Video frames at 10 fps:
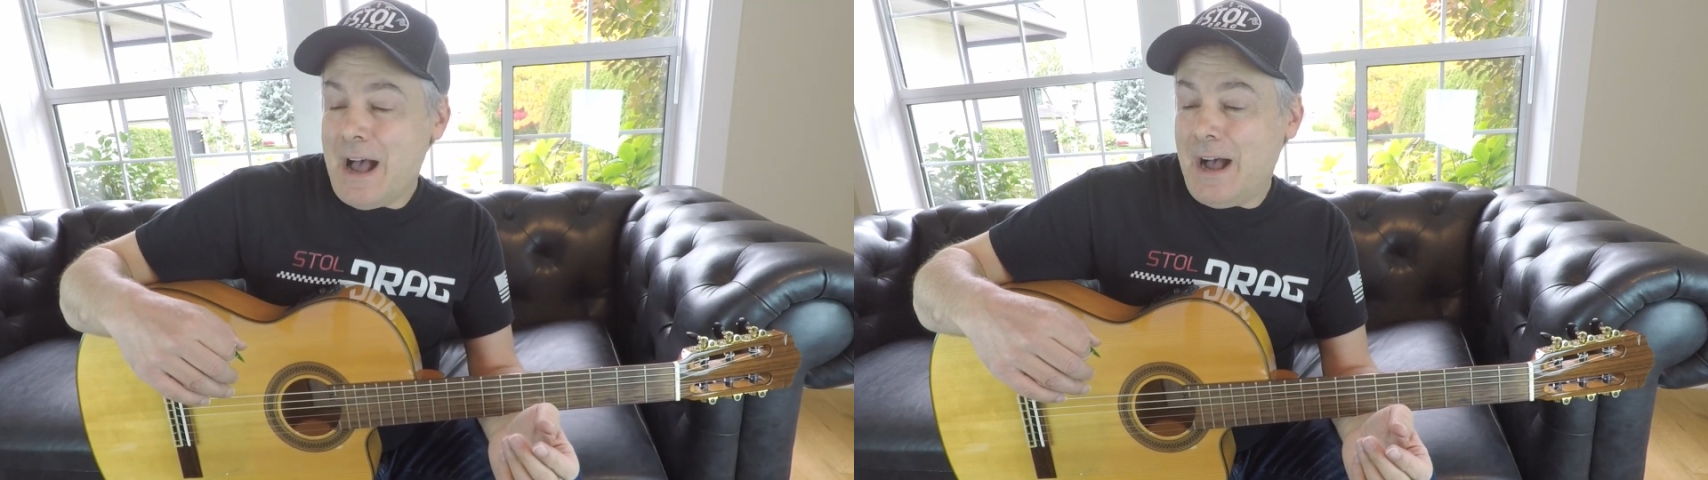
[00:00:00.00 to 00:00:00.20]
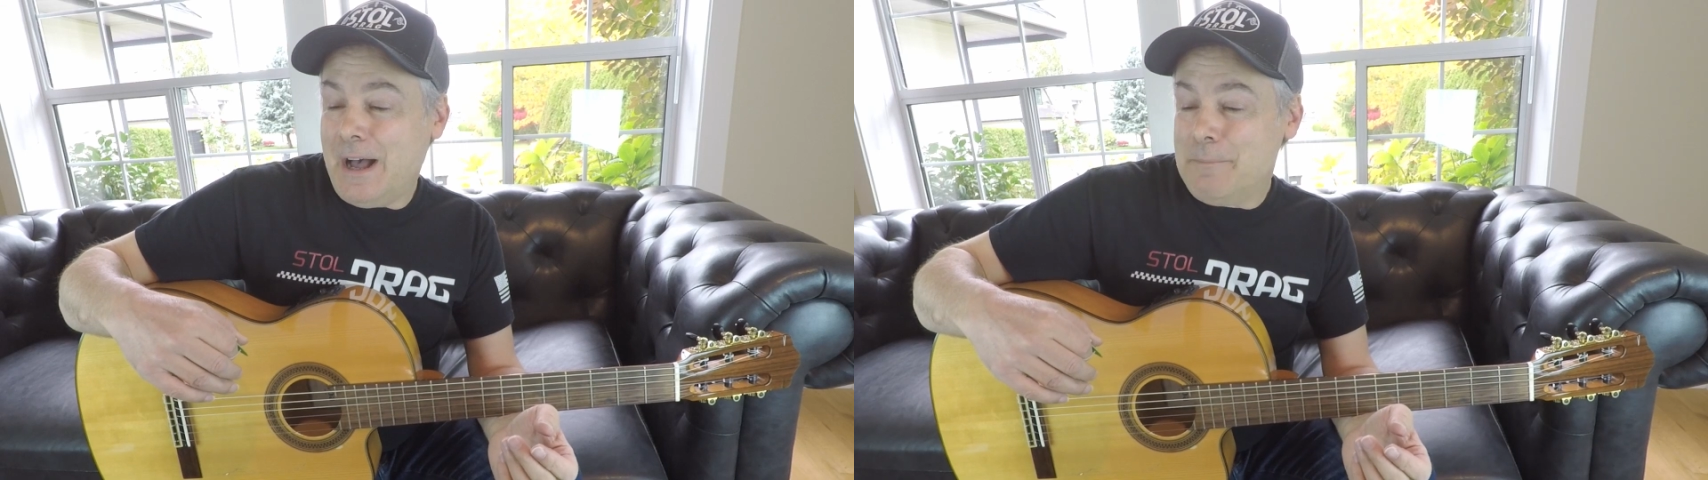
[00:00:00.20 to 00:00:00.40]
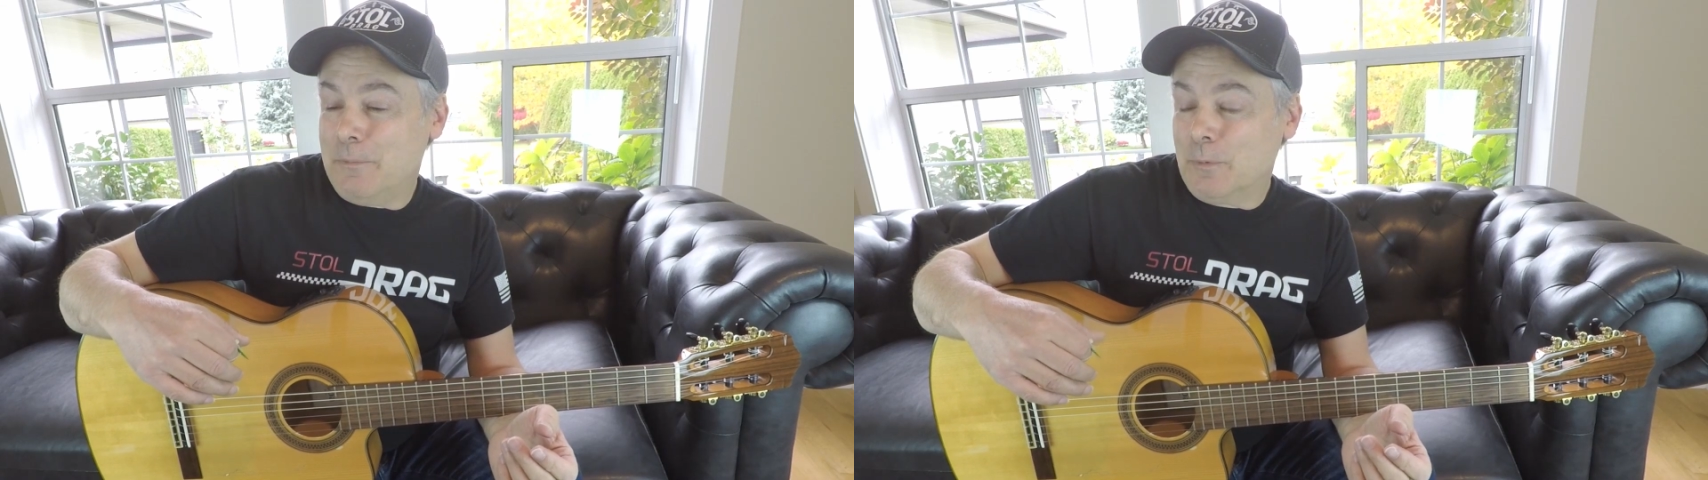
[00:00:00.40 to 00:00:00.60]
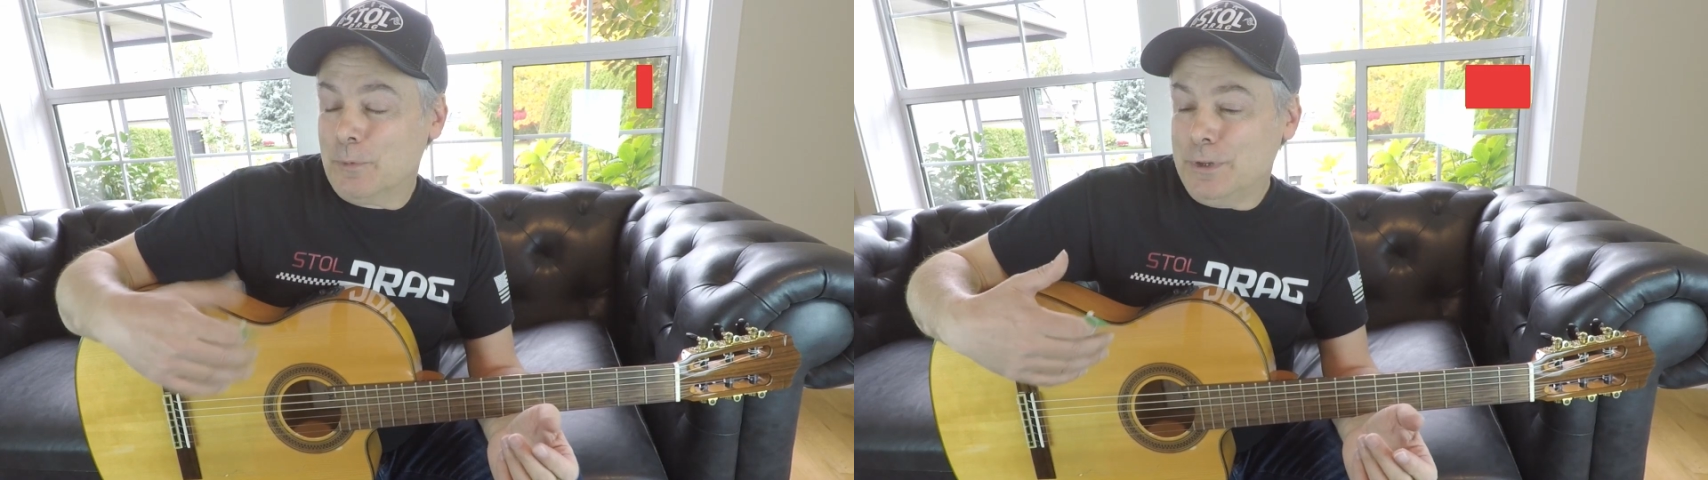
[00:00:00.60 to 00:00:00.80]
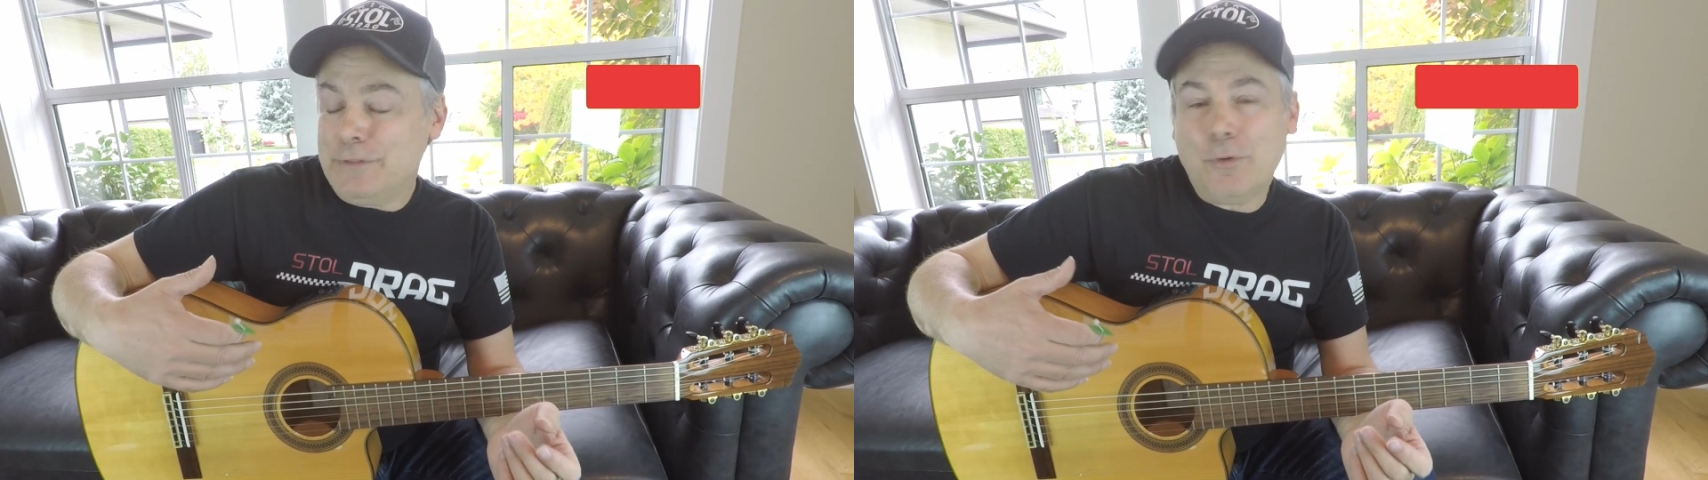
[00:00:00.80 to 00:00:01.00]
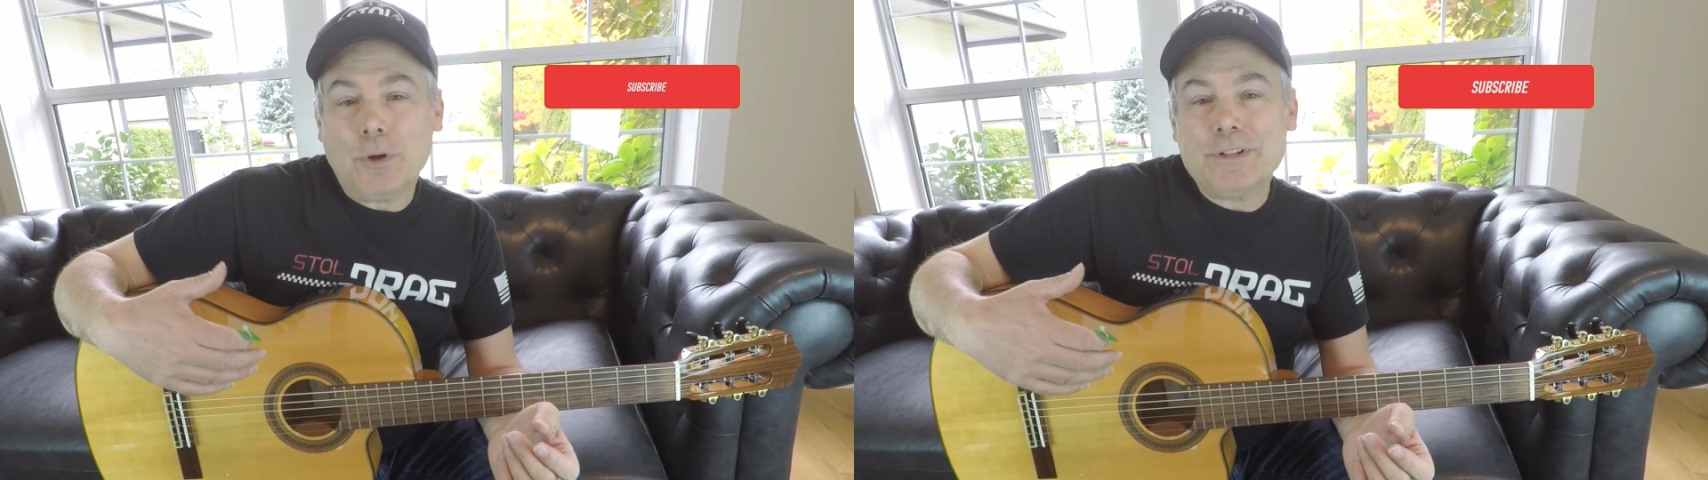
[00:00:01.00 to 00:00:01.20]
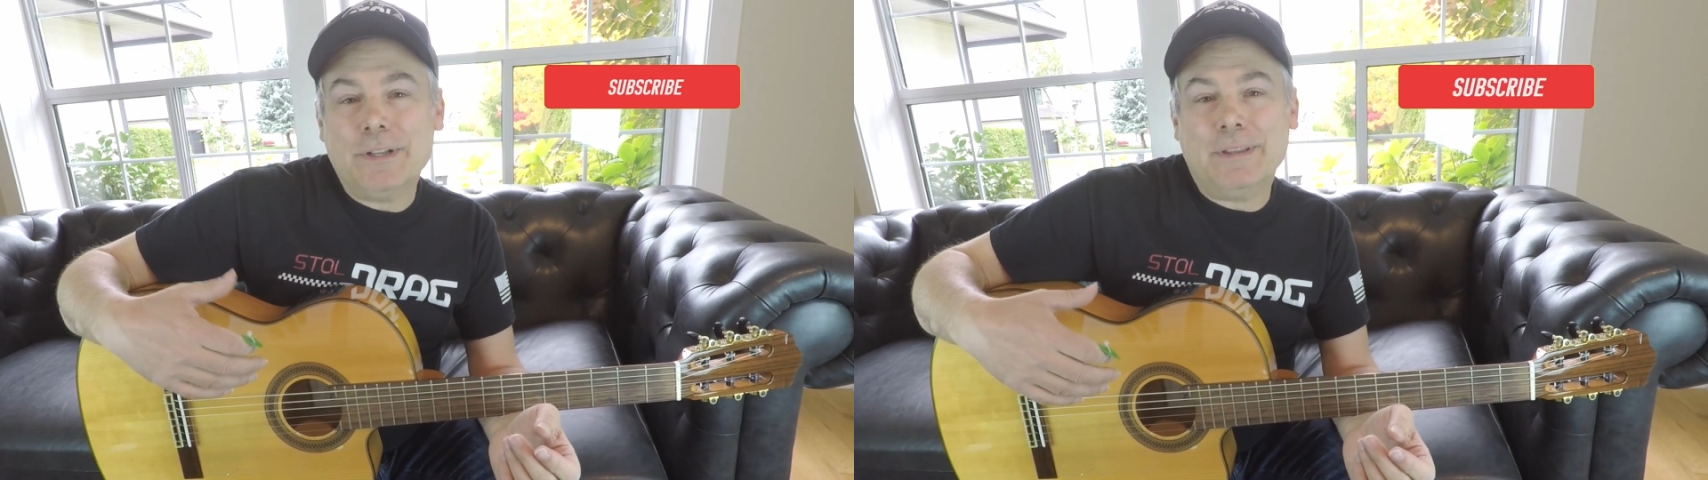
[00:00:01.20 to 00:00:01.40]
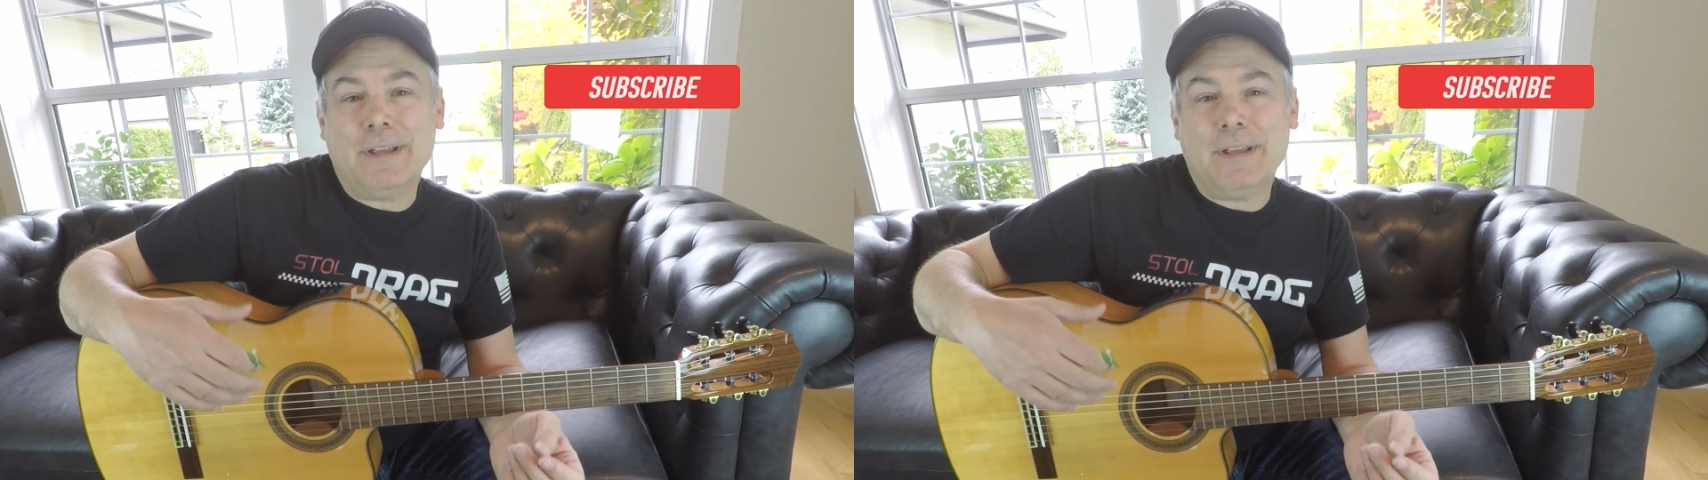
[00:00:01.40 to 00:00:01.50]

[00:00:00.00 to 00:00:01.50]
I'm really fortunate